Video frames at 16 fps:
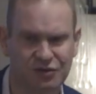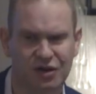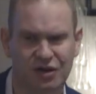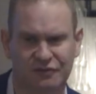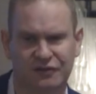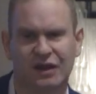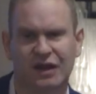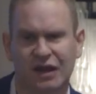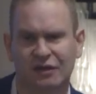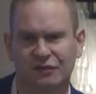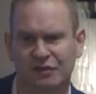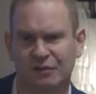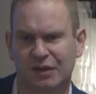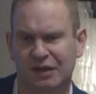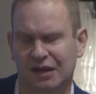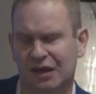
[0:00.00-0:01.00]
graft it out
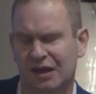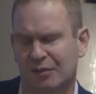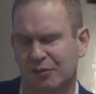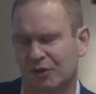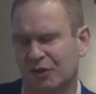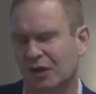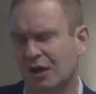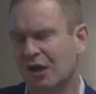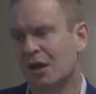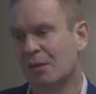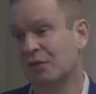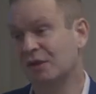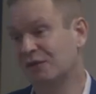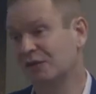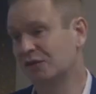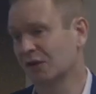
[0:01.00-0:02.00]
to make it happen.
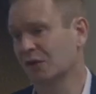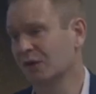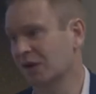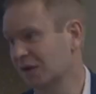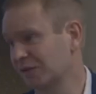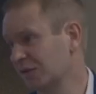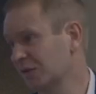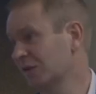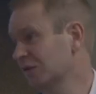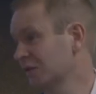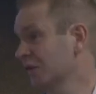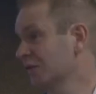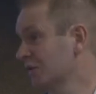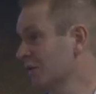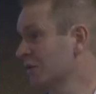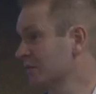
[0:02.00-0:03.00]
But if you do it, and if you do it
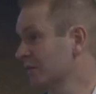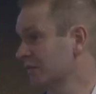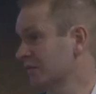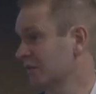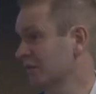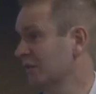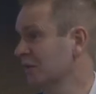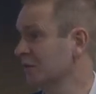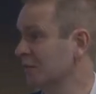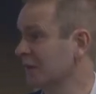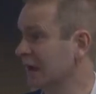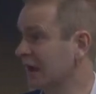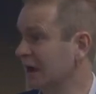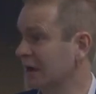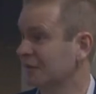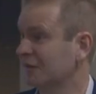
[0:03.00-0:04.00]
inside your own businesses, I think you'd
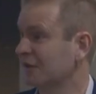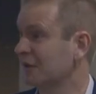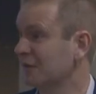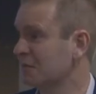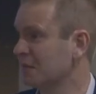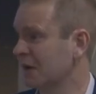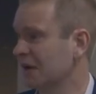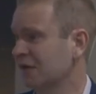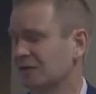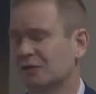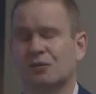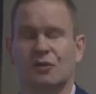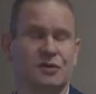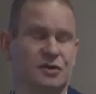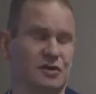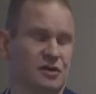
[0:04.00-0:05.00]
be absolutely amazed at
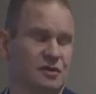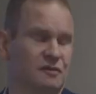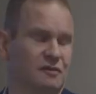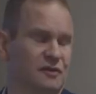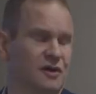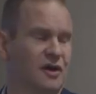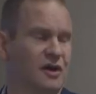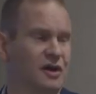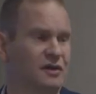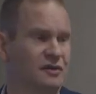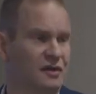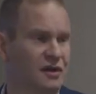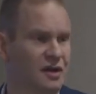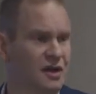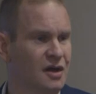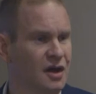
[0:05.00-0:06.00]
what you can find.
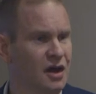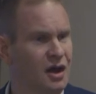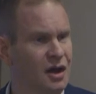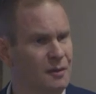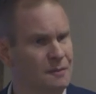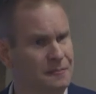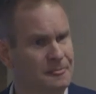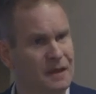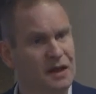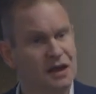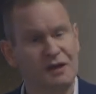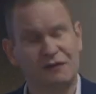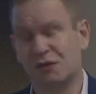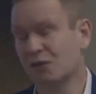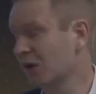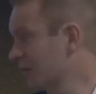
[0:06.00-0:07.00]

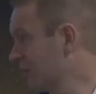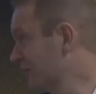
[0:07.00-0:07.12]
If you